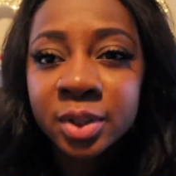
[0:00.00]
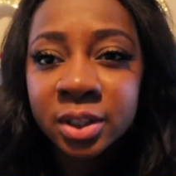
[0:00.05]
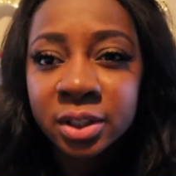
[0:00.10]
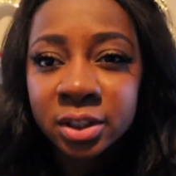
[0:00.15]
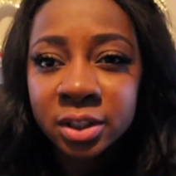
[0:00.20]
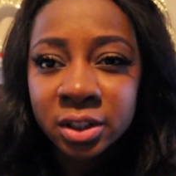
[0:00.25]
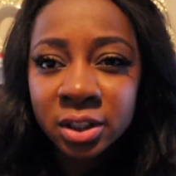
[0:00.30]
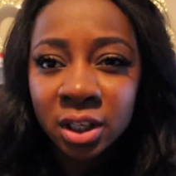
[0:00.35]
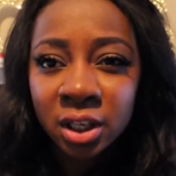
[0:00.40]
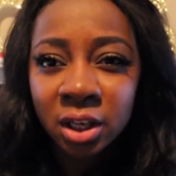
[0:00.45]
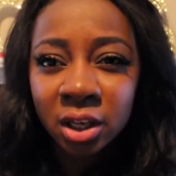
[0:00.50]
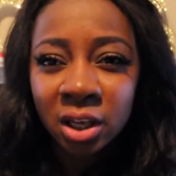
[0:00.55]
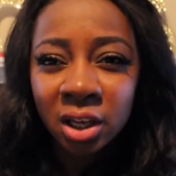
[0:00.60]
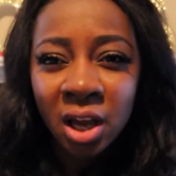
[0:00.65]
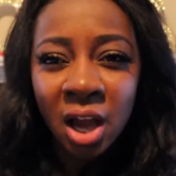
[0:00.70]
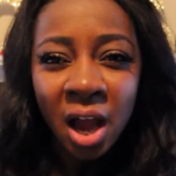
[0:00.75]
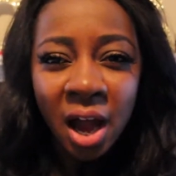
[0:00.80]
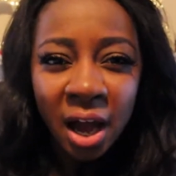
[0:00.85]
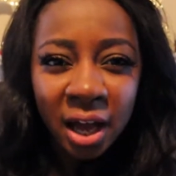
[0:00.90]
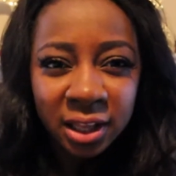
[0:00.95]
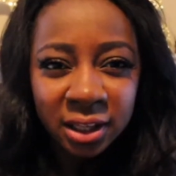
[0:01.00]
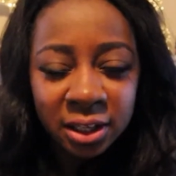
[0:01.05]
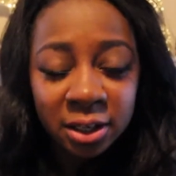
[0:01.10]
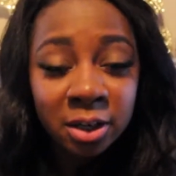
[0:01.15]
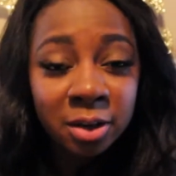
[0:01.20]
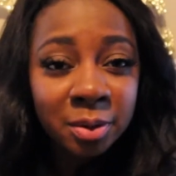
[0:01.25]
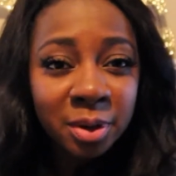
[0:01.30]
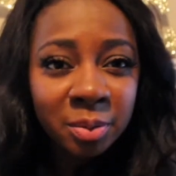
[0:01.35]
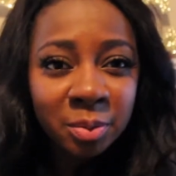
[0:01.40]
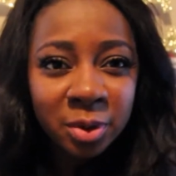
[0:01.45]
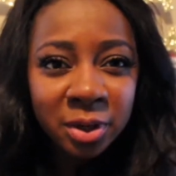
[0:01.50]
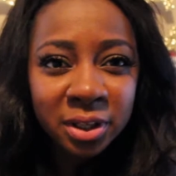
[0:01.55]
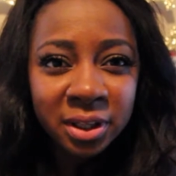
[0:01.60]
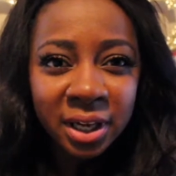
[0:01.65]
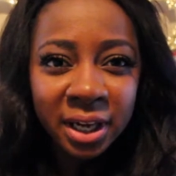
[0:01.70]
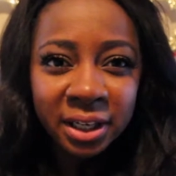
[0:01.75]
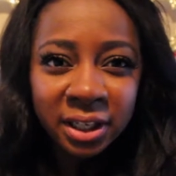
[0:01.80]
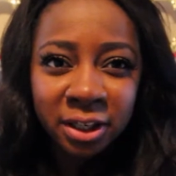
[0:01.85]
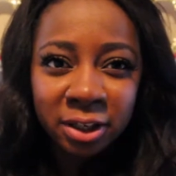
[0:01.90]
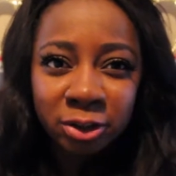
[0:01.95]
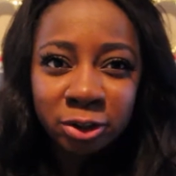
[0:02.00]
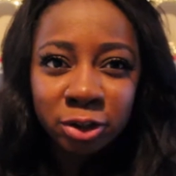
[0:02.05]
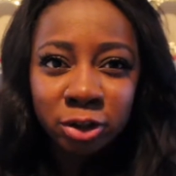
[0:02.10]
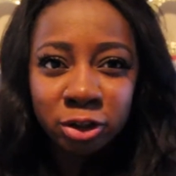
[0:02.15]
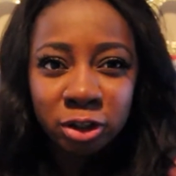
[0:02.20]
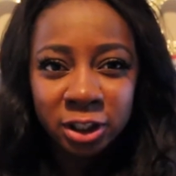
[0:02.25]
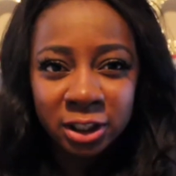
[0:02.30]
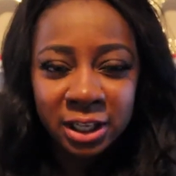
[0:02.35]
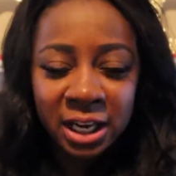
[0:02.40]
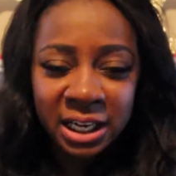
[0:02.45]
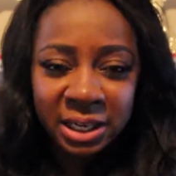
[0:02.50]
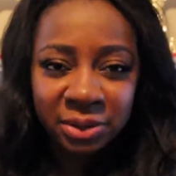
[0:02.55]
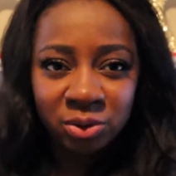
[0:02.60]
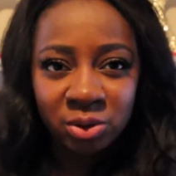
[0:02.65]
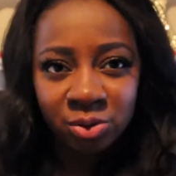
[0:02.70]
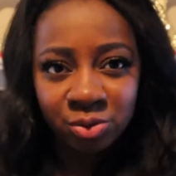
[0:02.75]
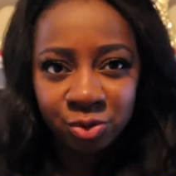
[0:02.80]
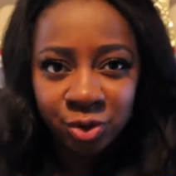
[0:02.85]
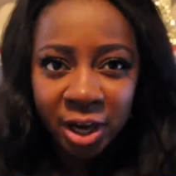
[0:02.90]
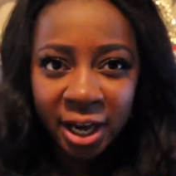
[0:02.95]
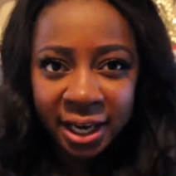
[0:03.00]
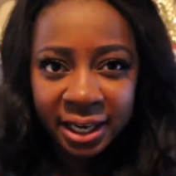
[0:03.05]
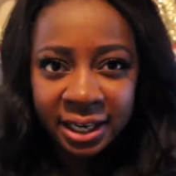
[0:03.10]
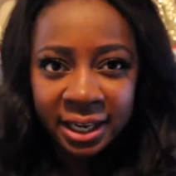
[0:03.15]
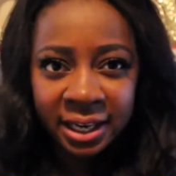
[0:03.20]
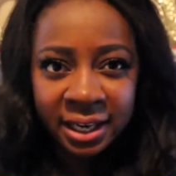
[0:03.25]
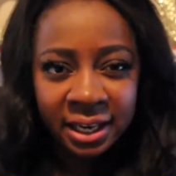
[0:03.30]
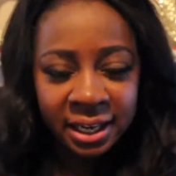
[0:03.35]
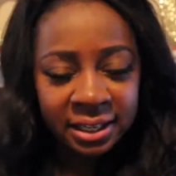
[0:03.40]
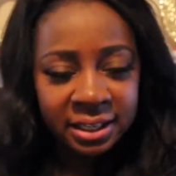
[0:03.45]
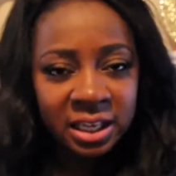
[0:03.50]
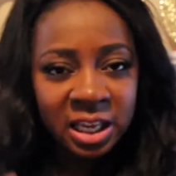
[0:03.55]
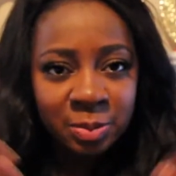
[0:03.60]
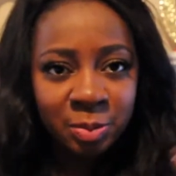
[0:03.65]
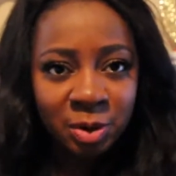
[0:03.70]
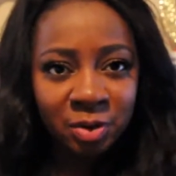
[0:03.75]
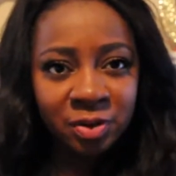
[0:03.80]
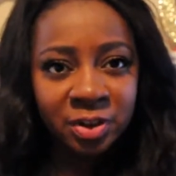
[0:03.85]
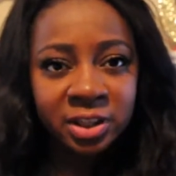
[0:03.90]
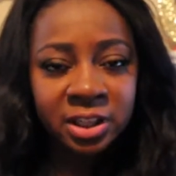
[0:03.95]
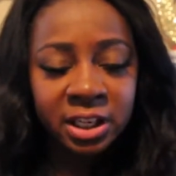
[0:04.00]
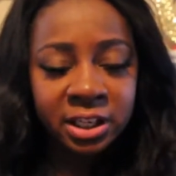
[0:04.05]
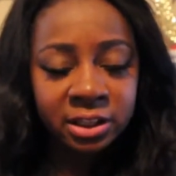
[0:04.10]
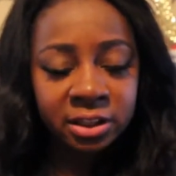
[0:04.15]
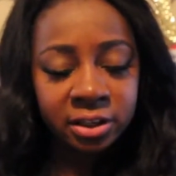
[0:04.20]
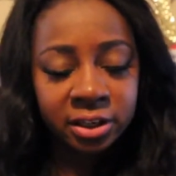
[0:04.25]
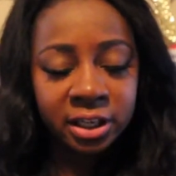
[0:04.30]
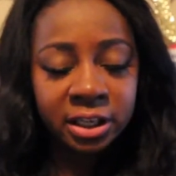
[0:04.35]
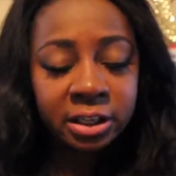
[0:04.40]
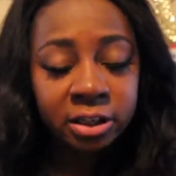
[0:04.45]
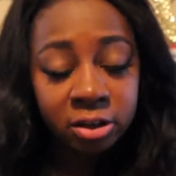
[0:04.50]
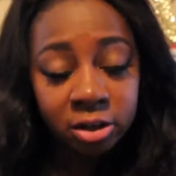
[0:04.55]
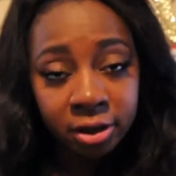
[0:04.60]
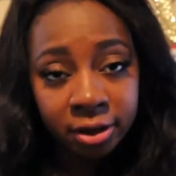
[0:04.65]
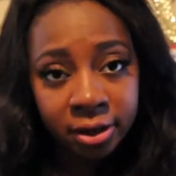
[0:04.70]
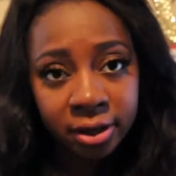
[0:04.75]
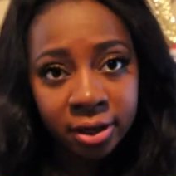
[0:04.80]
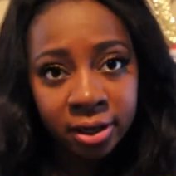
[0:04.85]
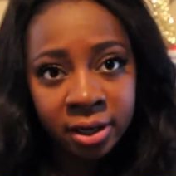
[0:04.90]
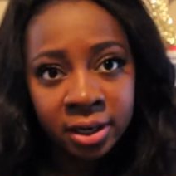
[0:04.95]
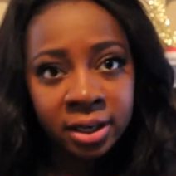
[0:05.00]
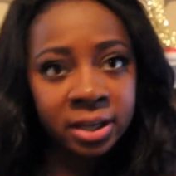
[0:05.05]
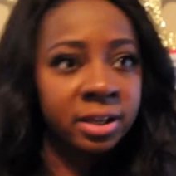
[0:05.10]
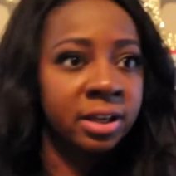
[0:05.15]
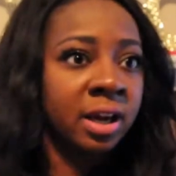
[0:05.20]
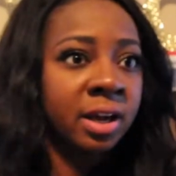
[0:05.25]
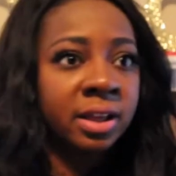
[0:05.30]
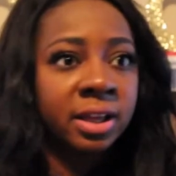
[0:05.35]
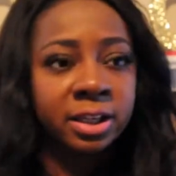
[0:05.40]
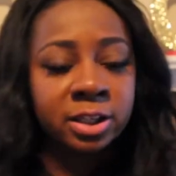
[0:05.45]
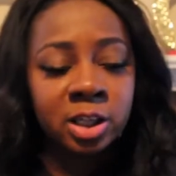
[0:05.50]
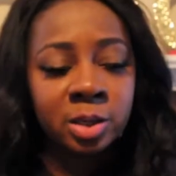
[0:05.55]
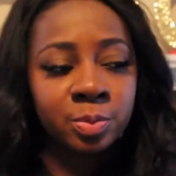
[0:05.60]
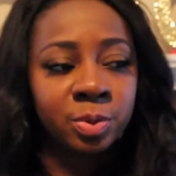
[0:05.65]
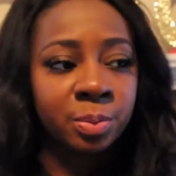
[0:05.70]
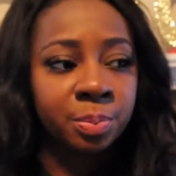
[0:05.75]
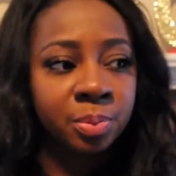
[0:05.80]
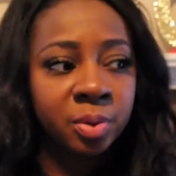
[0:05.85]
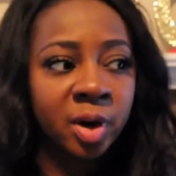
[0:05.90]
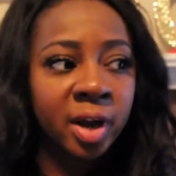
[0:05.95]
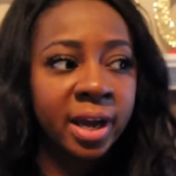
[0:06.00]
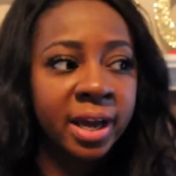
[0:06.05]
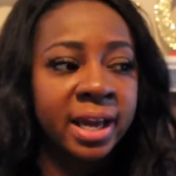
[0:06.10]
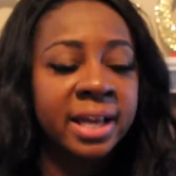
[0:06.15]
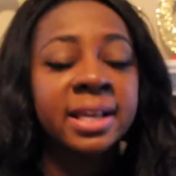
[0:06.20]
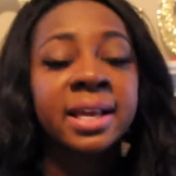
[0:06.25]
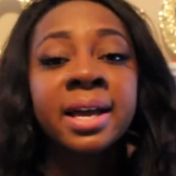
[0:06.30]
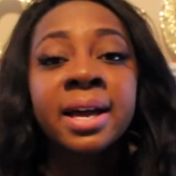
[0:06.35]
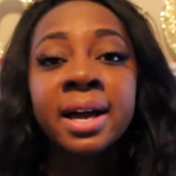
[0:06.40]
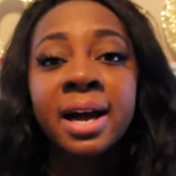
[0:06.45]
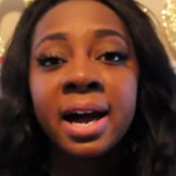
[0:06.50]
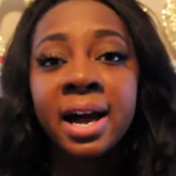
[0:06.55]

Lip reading: See, a little bit more liner to just kind of define it and keep everything looking good and not like super bright.